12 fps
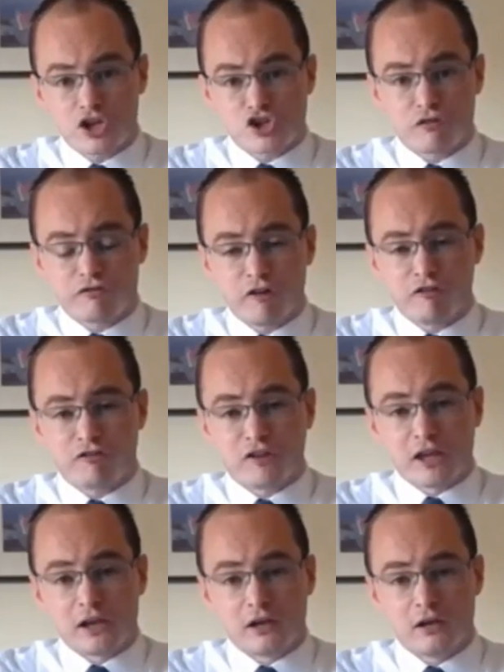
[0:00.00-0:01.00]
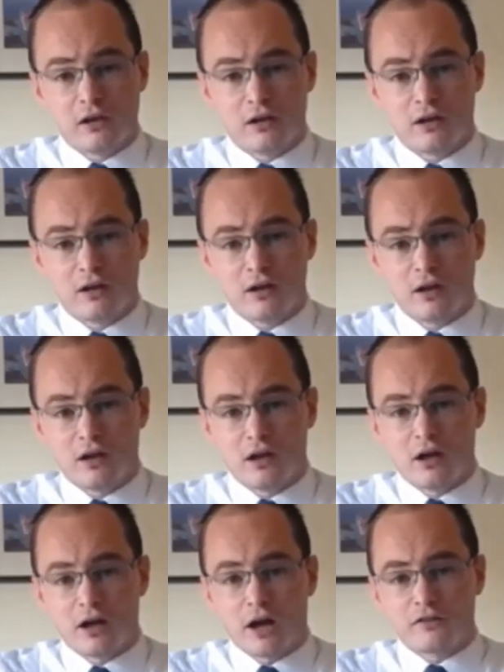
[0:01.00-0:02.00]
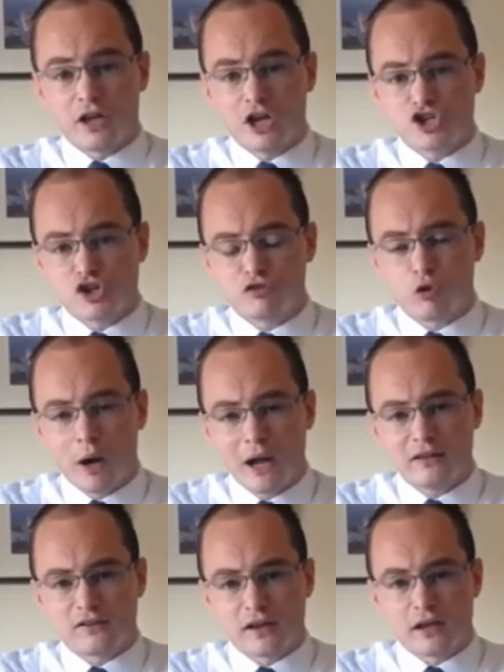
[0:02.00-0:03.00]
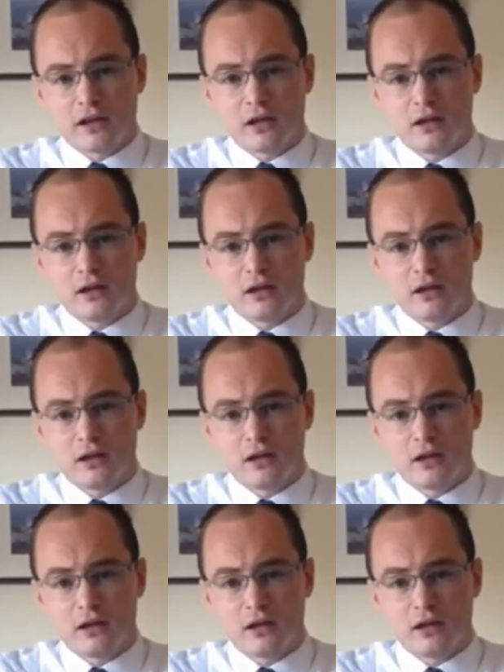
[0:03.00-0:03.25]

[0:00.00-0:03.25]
of 15, at the age of 20,